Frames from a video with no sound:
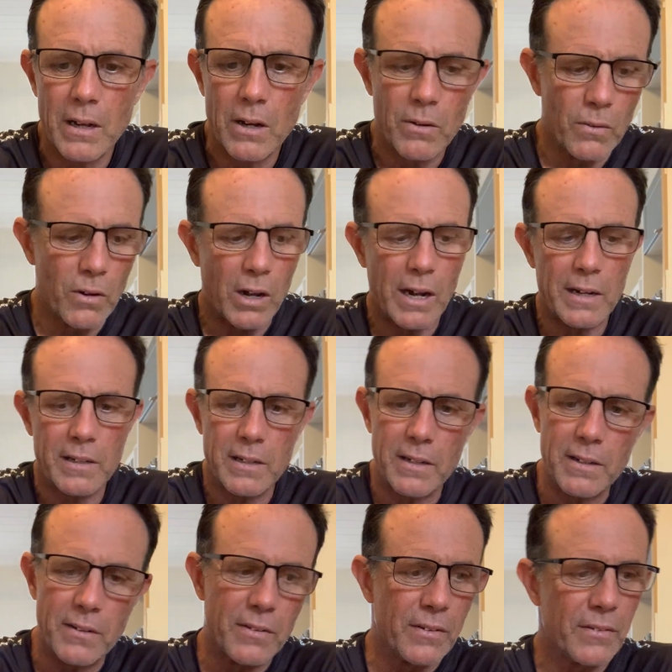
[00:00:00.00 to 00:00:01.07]
Right.
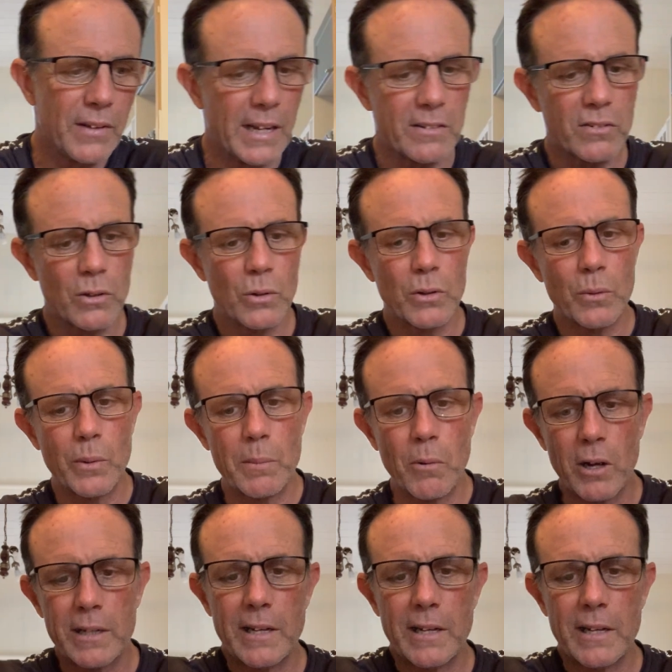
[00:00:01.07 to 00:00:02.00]
Next lure that we might